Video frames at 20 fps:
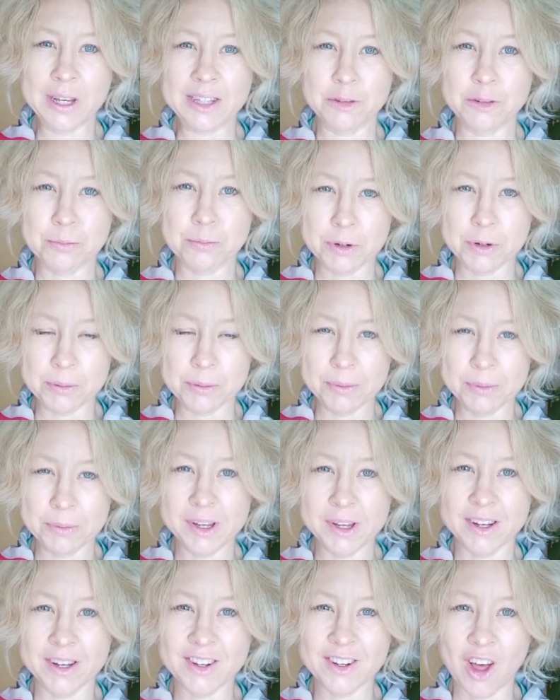is
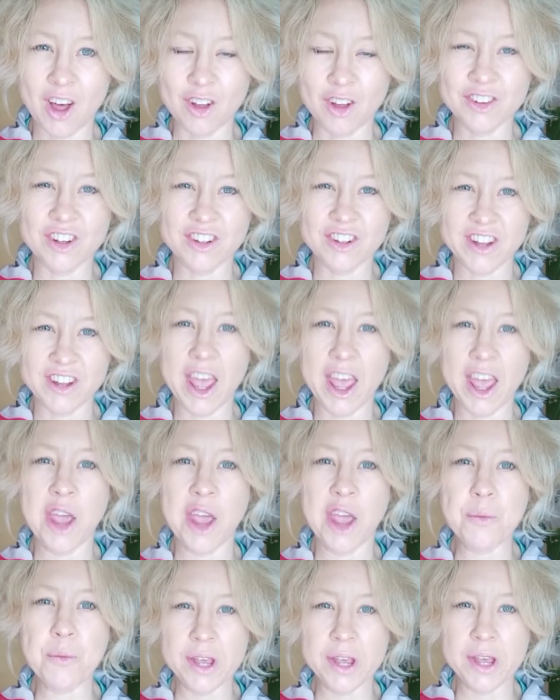premiered on the day
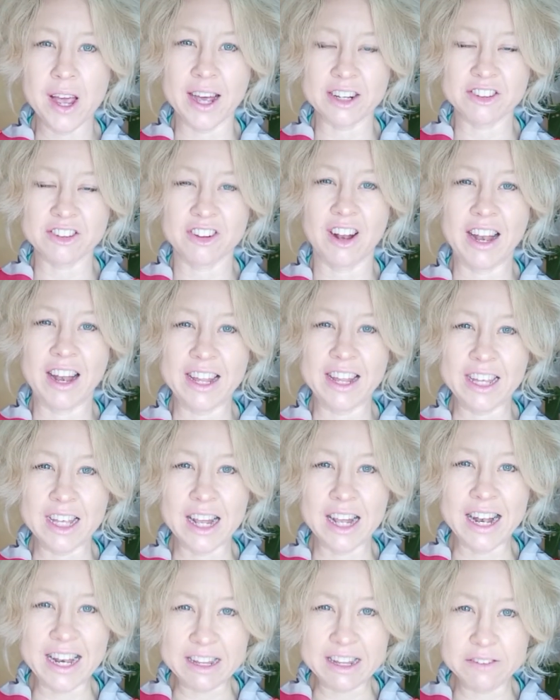we are actually
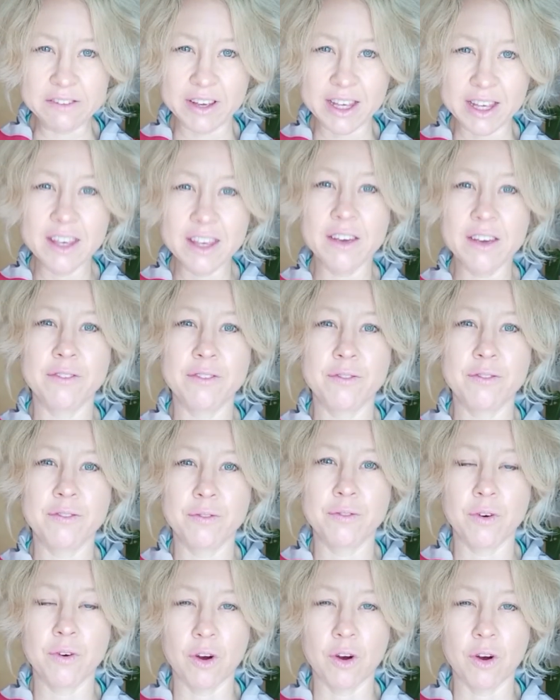leaving
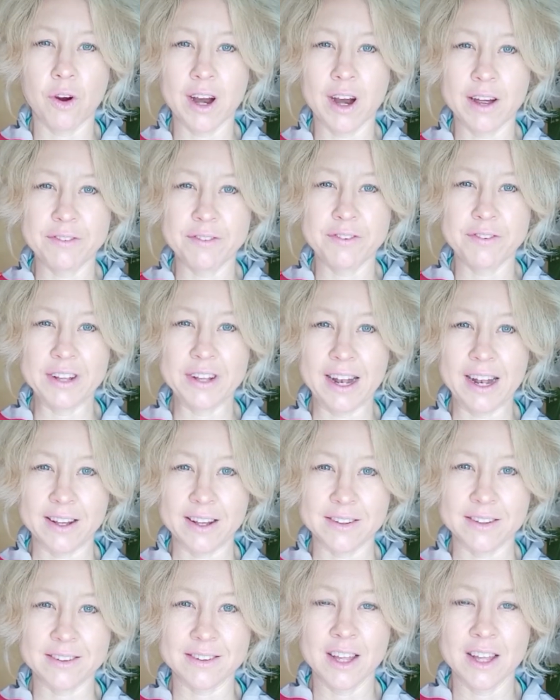for
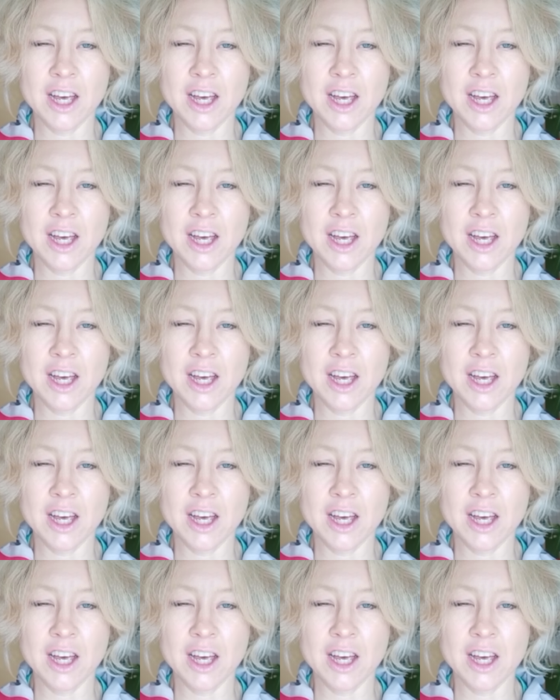Finland.